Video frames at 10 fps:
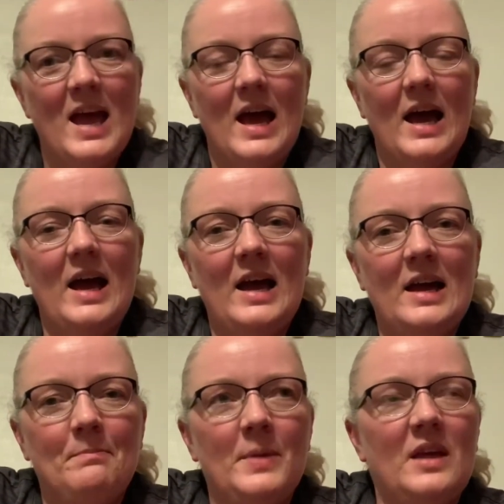
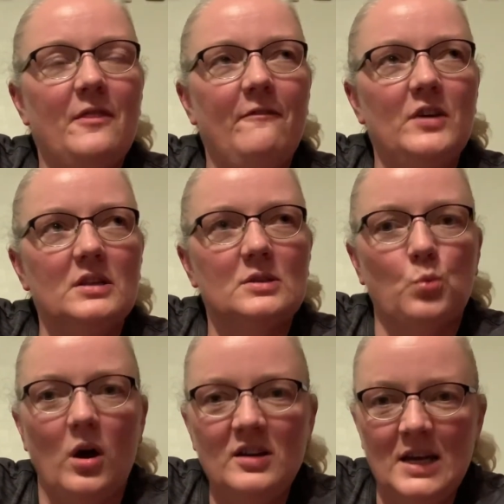Um, the first
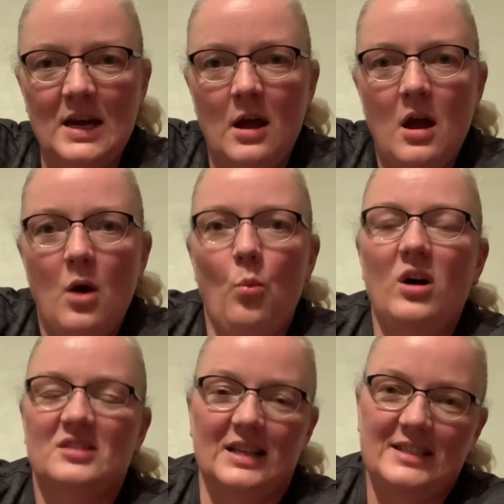one
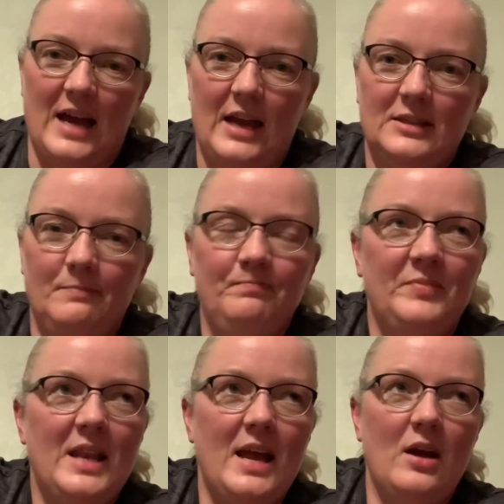was last night.
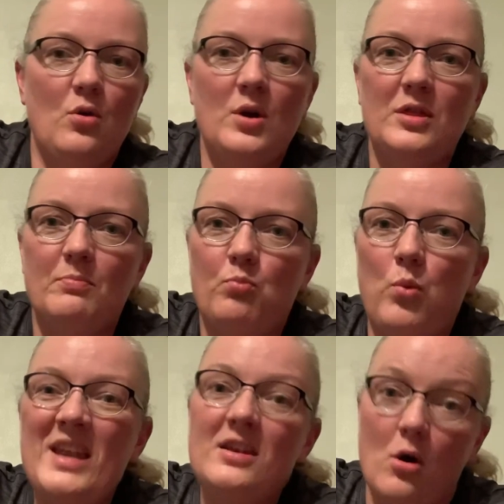Now, the
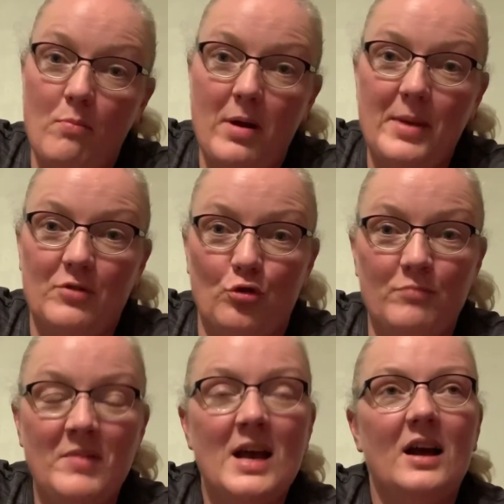window in my bedroom
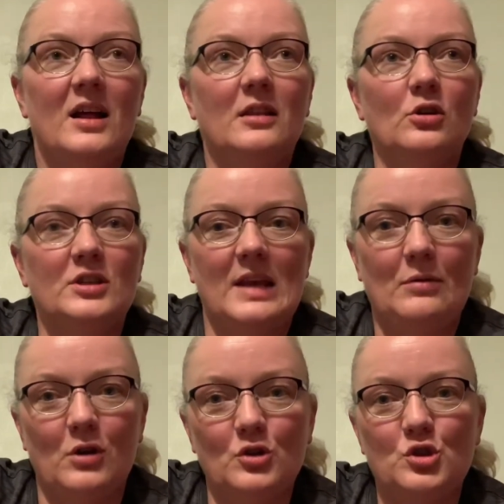looks out
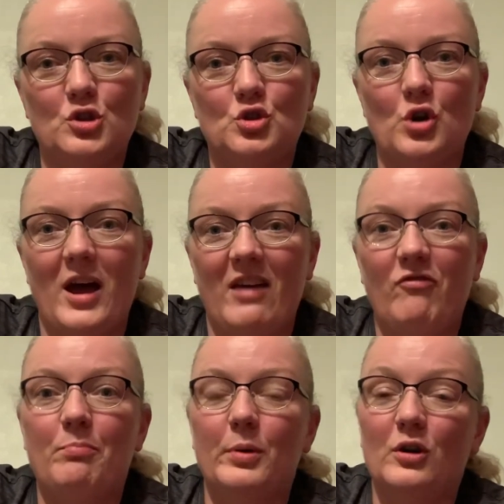onto the drive,
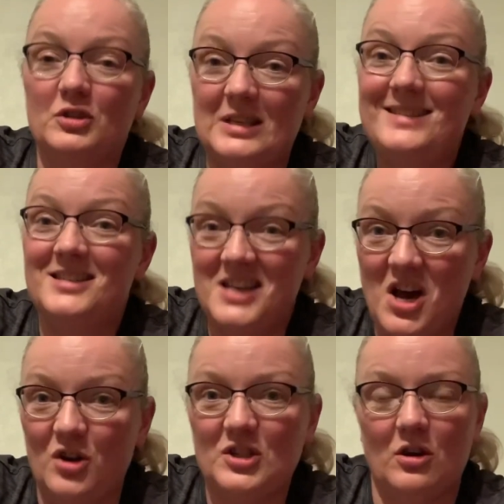but
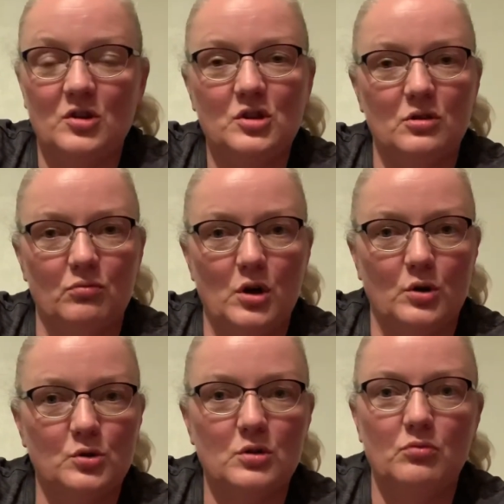not onto the
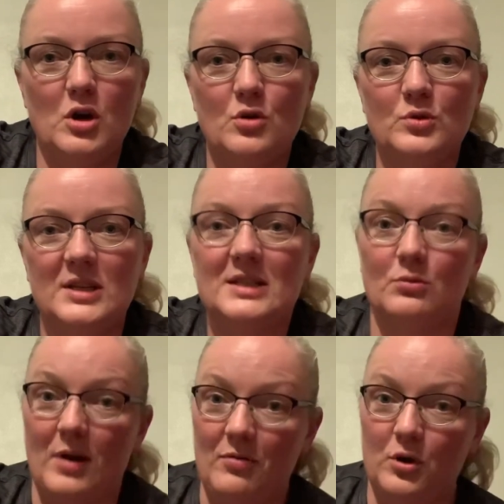road. The road is
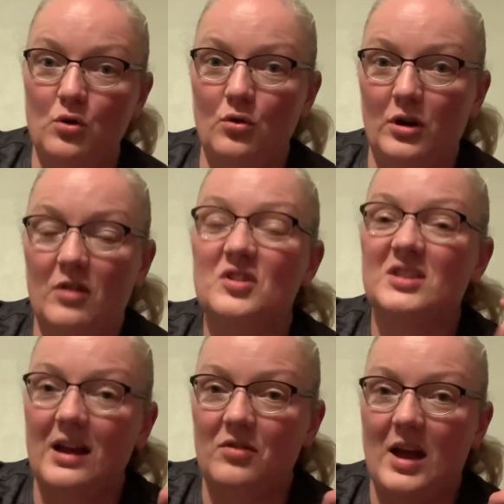around the corner, the
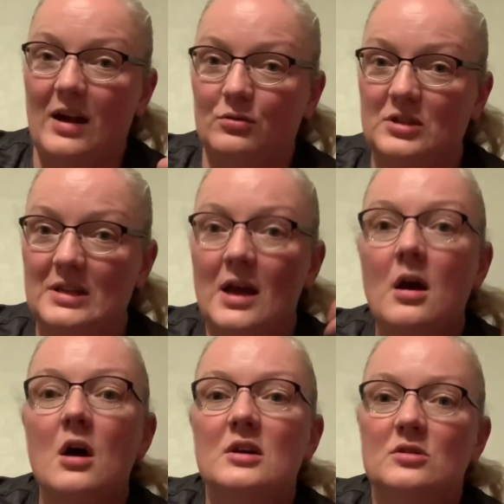side of the house.
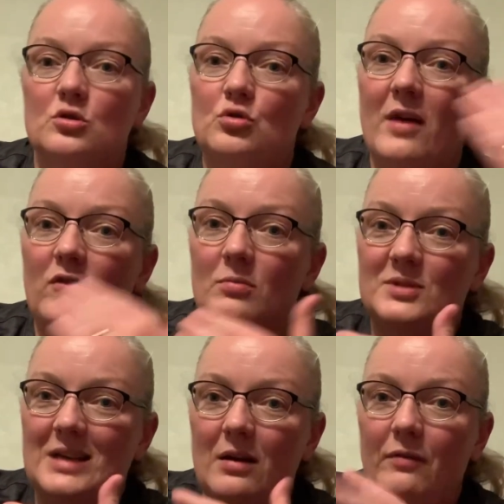So the drive comes
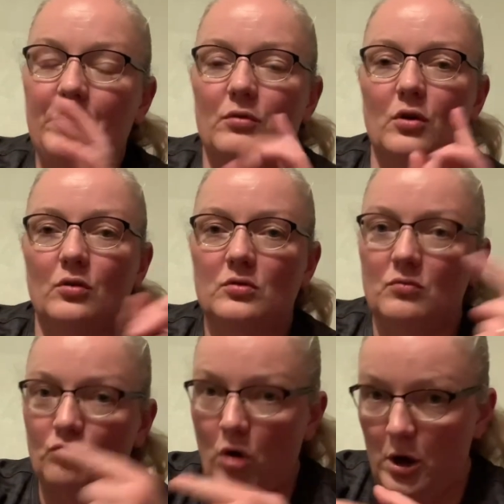down off the road
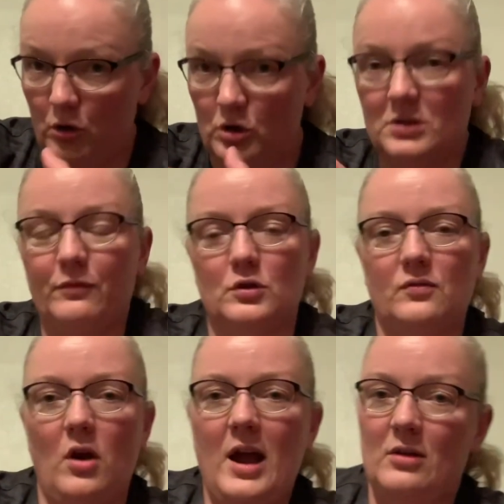and, and across the front of
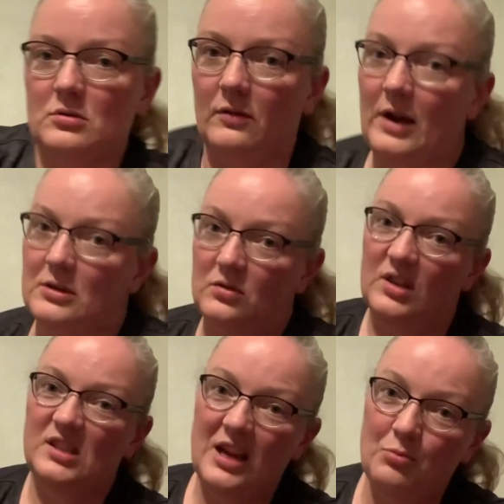our house, our house so
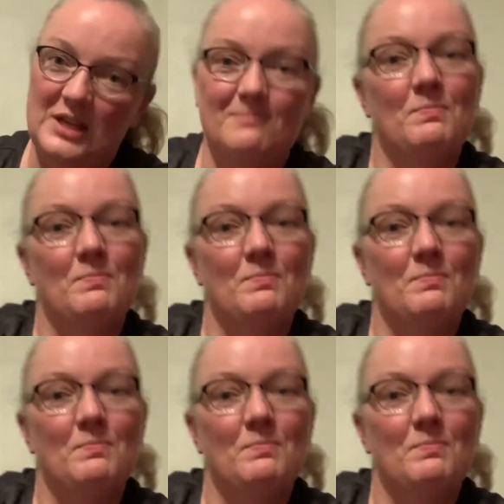sideways.